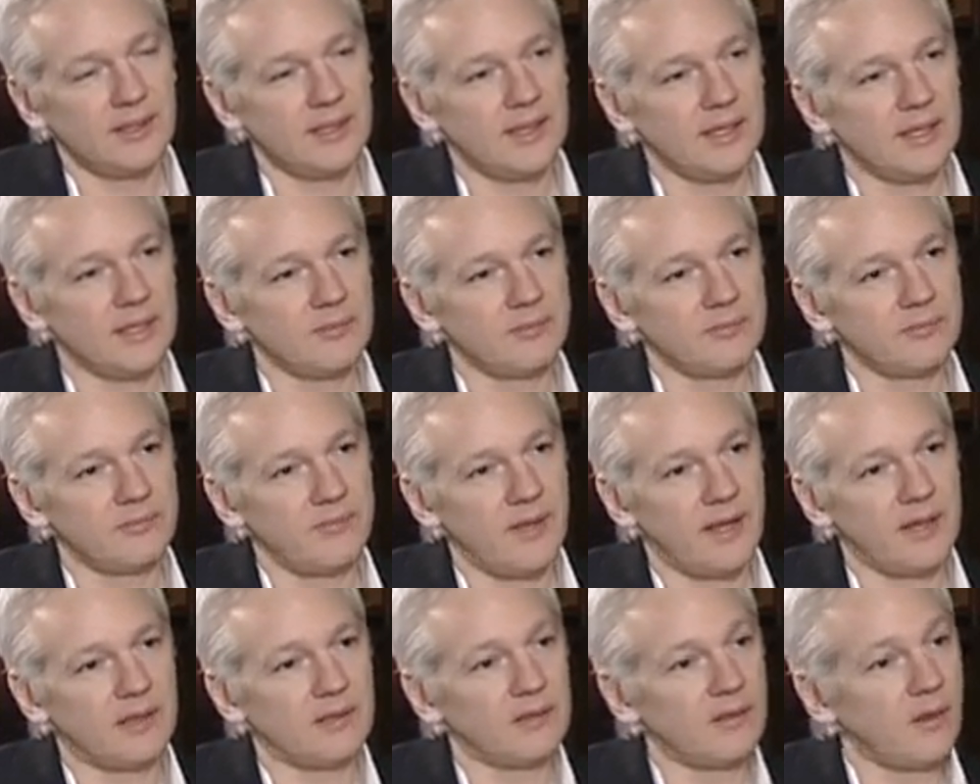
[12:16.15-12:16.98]

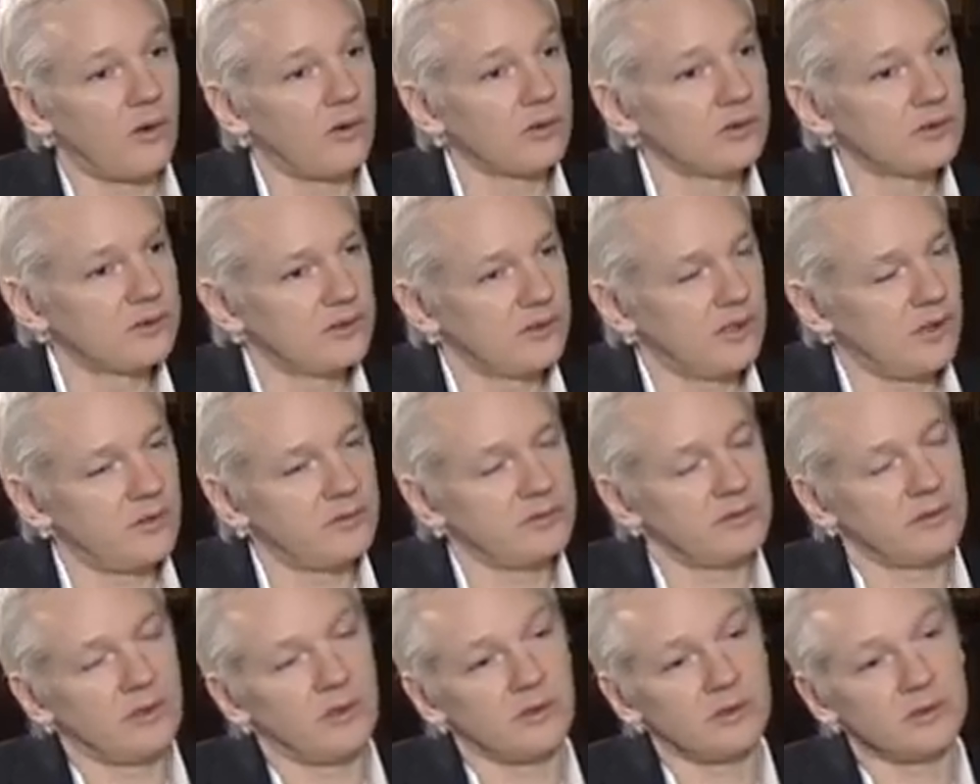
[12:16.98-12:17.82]
And
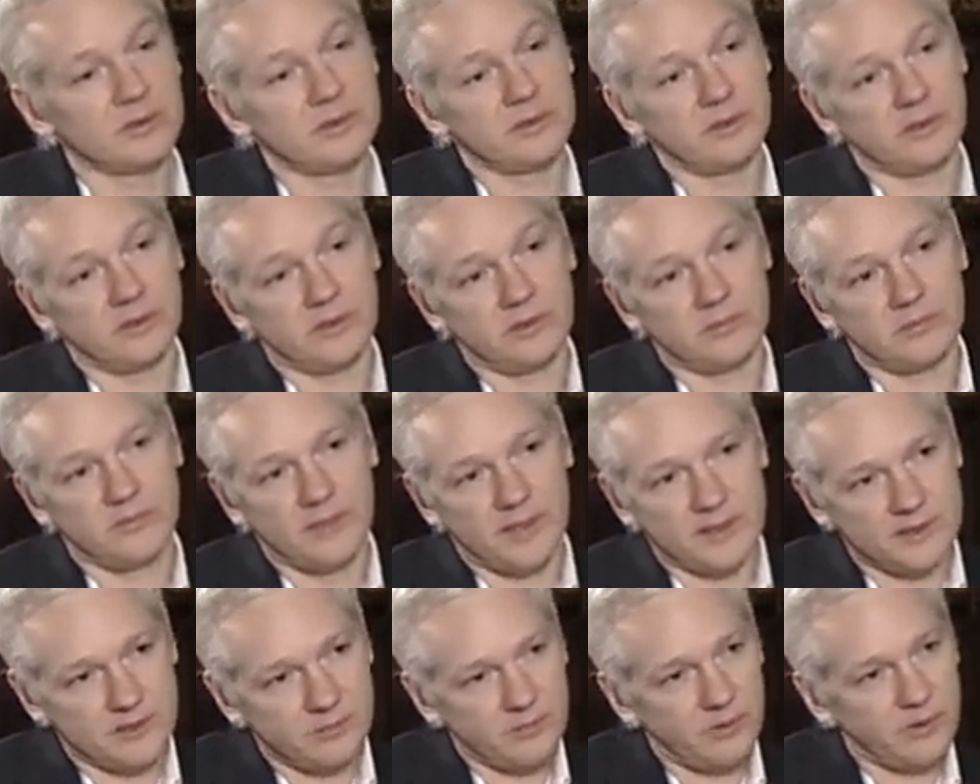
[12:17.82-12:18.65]
over a longer term,
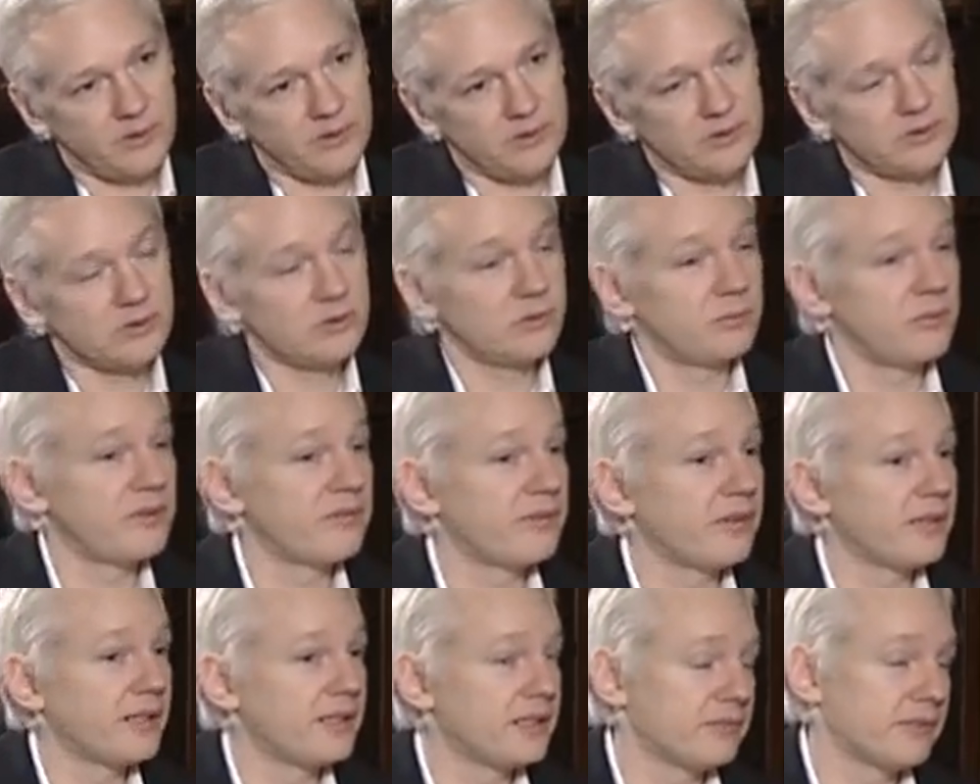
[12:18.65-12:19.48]
I suppose, could be
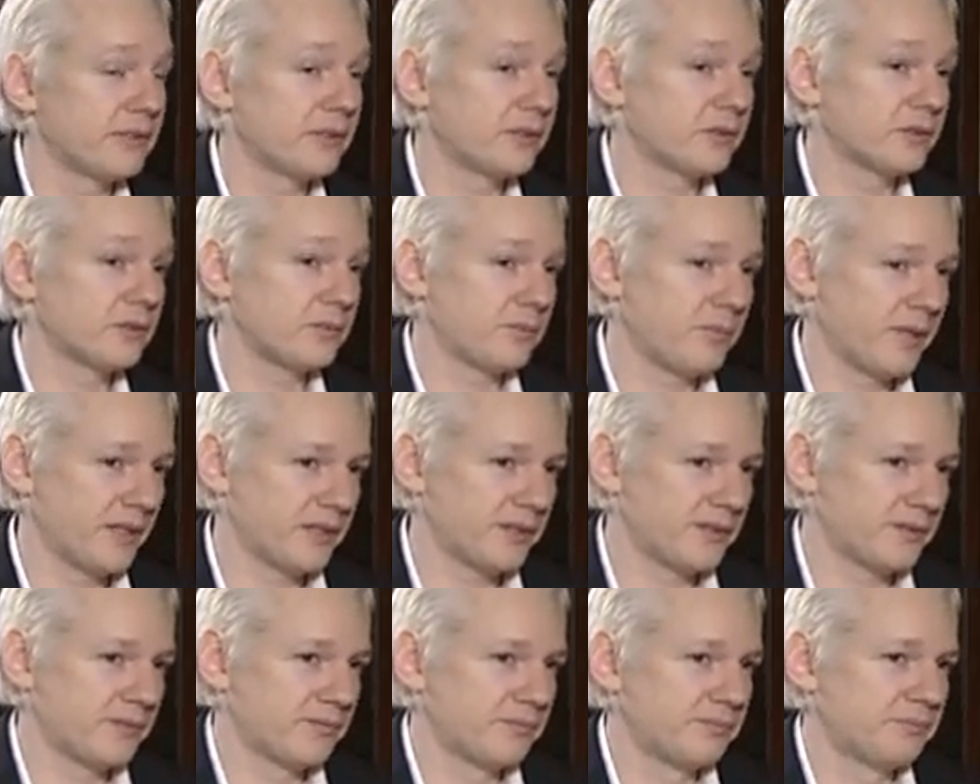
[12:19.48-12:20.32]
very difficult.
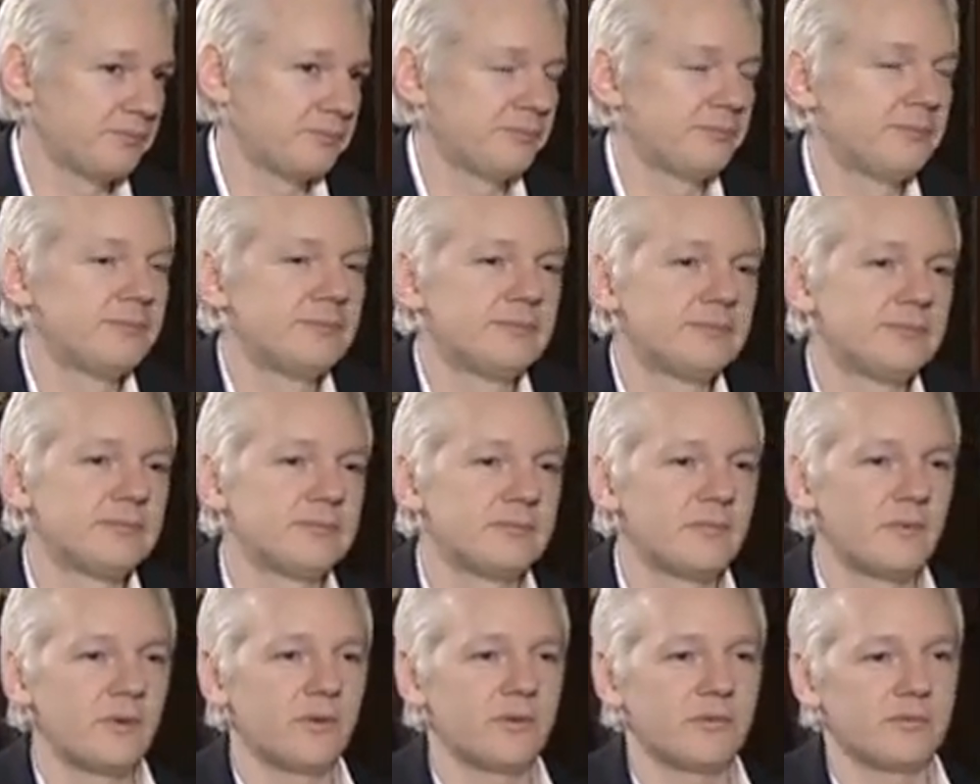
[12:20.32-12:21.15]
But
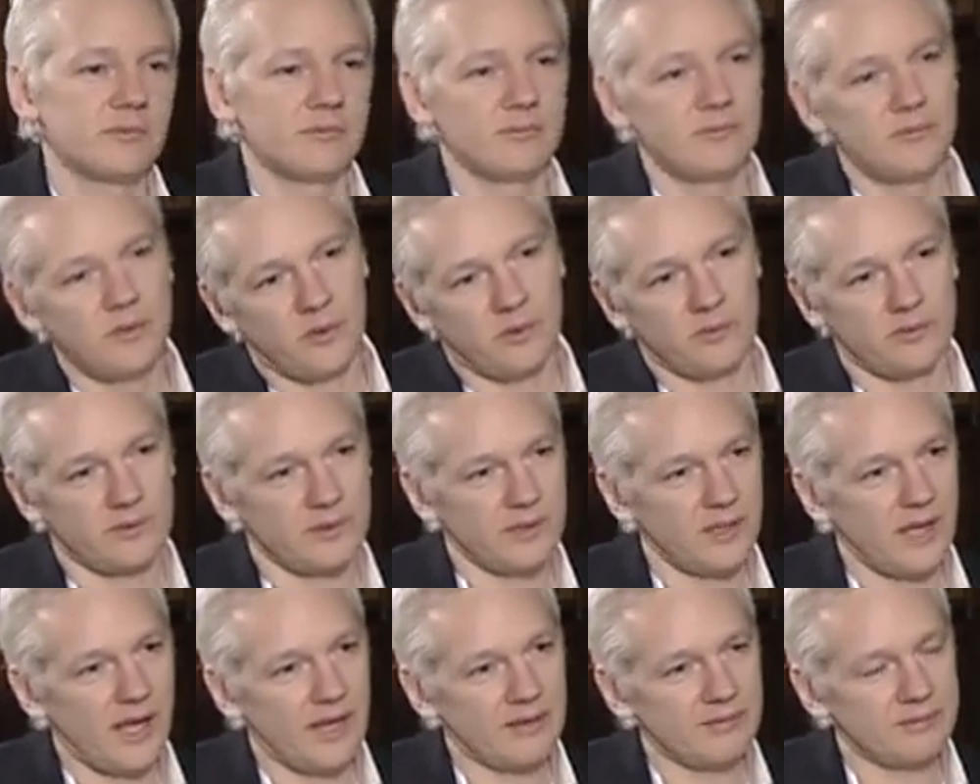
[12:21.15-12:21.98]

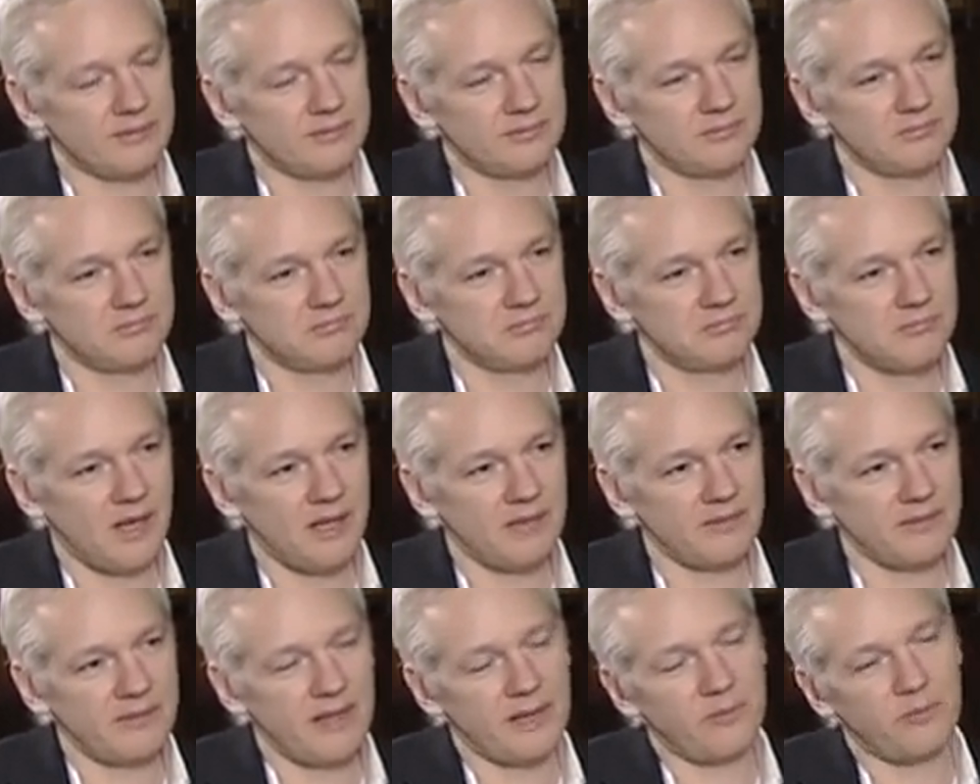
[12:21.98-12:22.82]

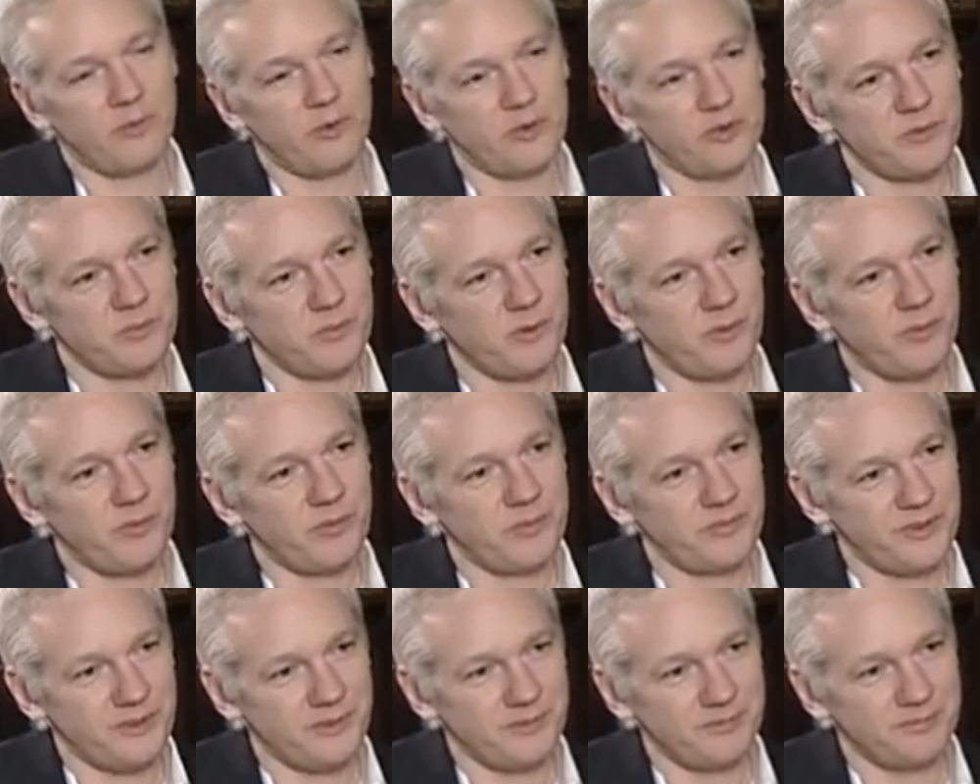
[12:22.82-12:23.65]
I've had worse
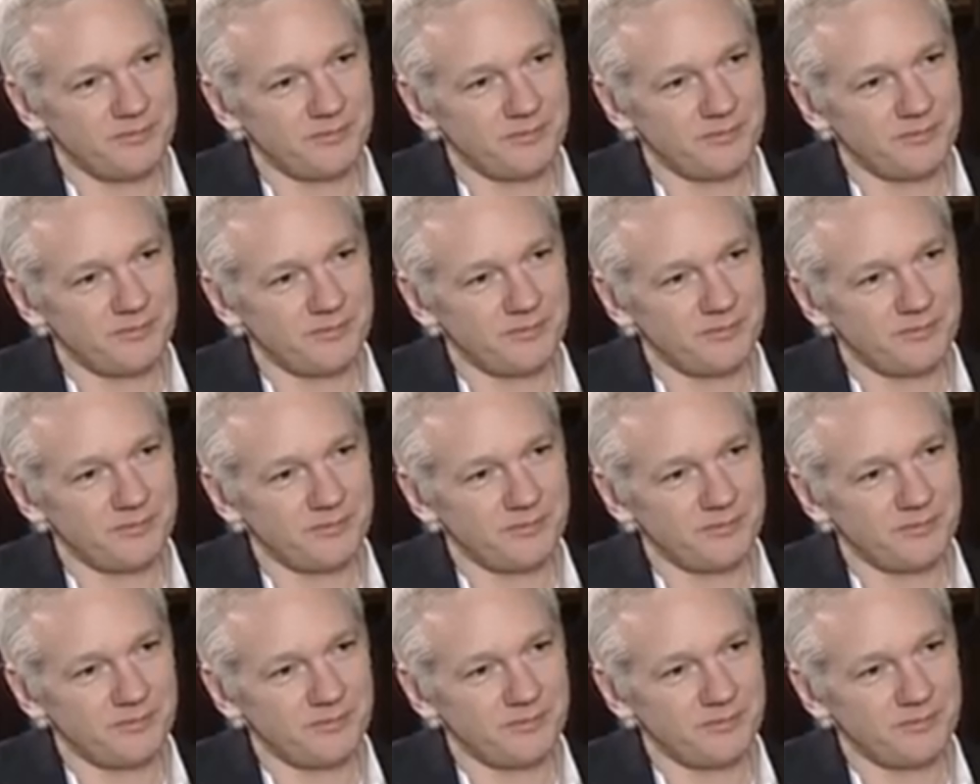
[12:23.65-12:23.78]
problems.